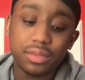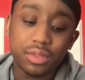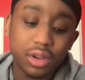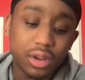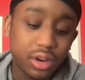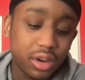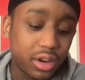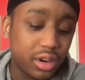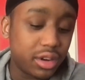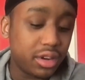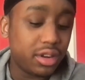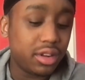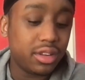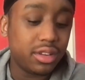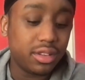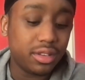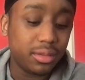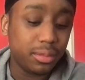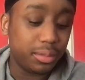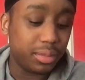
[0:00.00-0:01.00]
Third,
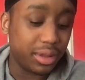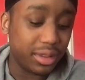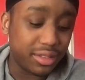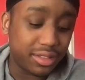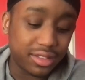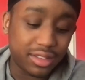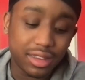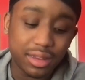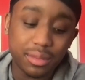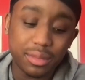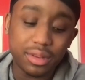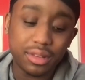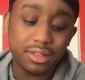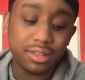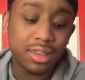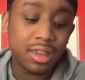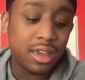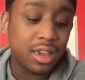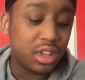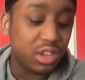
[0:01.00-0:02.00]
Ben Simmons,